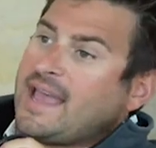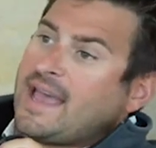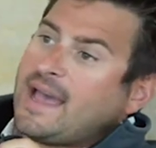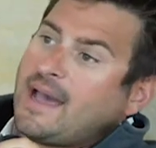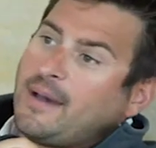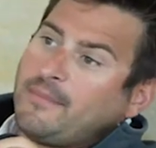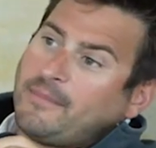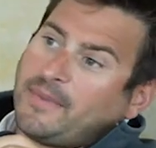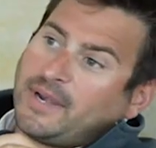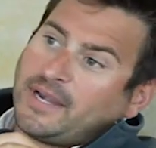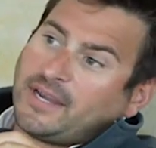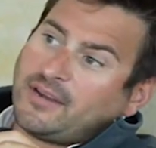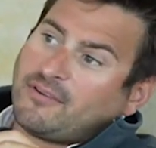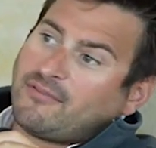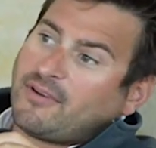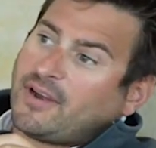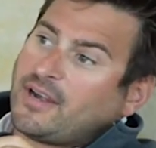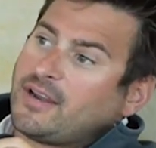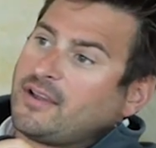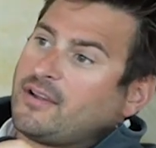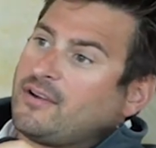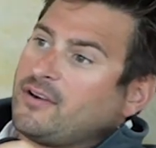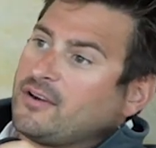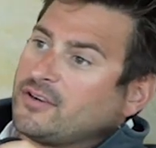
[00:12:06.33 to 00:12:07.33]
How many
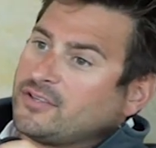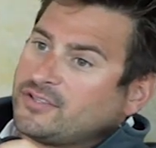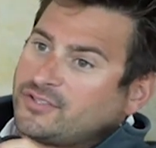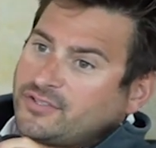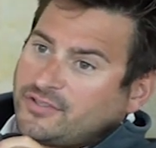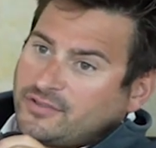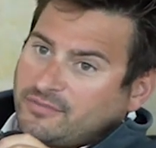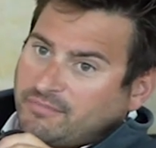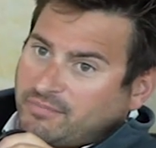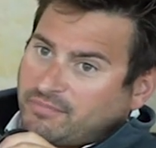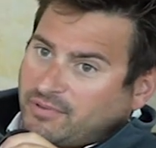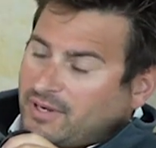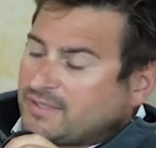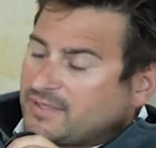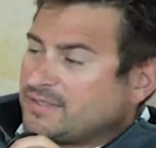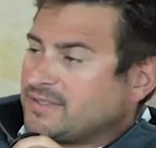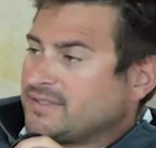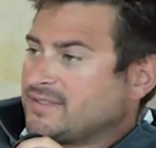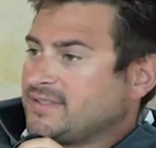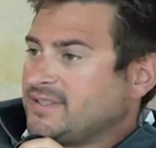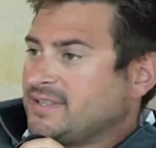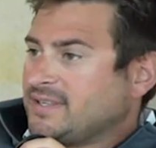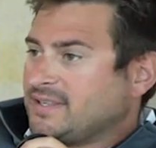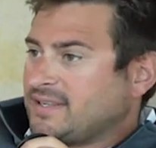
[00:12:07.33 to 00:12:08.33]
credit cards do you
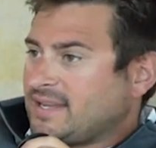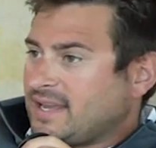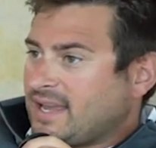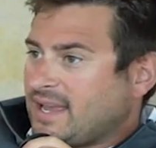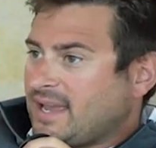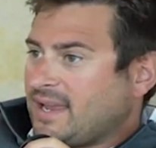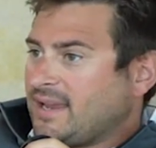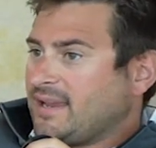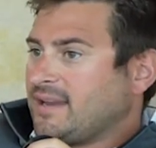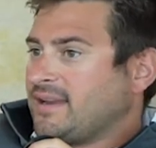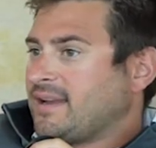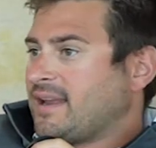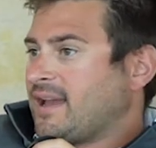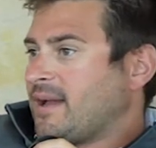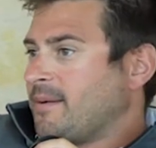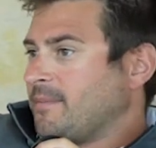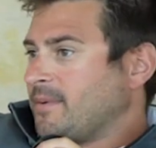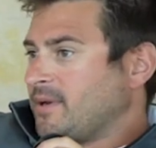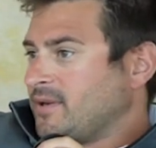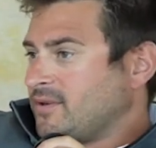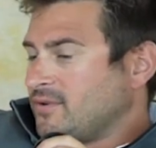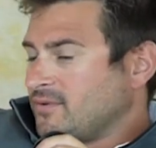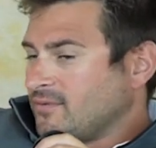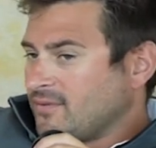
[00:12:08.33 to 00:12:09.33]
process a day and how
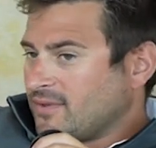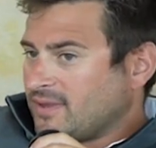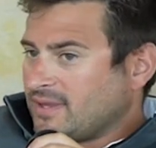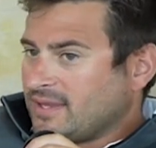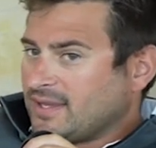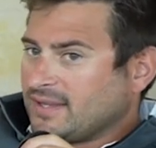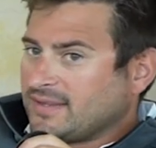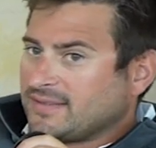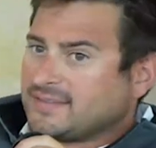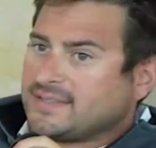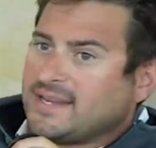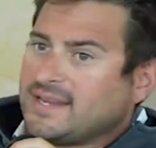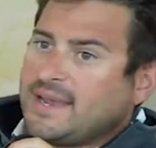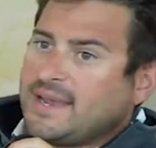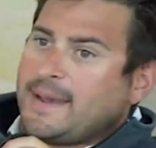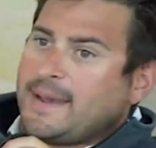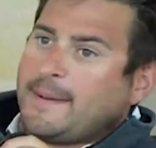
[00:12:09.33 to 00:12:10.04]
many do this?